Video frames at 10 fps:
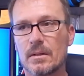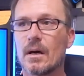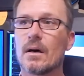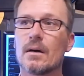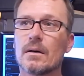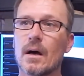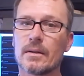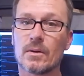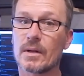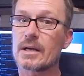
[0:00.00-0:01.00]
I
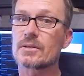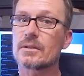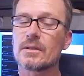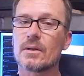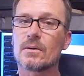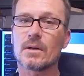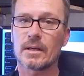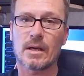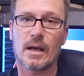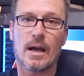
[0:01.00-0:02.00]
don't actually know,
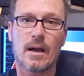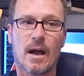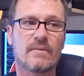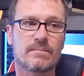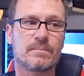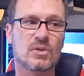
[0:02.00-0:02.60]
I